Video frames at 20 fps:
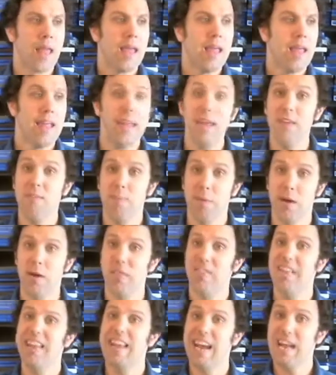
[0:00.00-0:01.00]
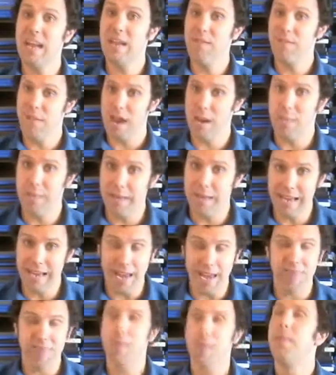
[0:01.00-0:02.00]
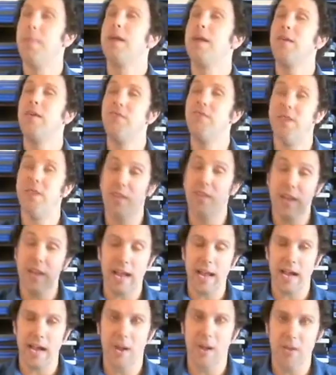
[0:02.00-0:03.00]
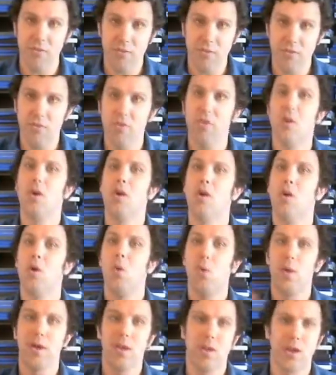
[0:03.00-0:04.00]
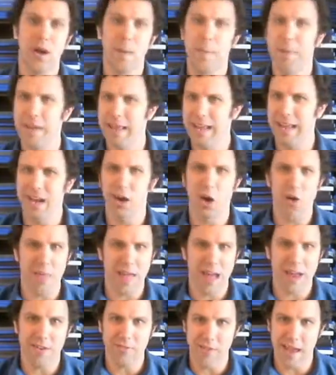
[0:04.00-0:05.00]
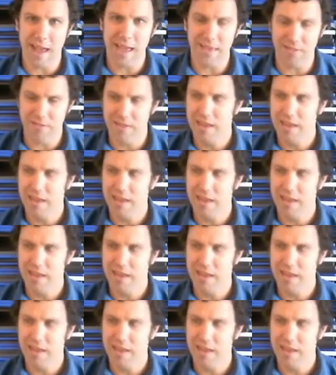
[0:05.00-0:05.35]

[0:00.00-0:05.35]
he's part of the Getty family, as in the gazillionaires, oil company, all that jazz.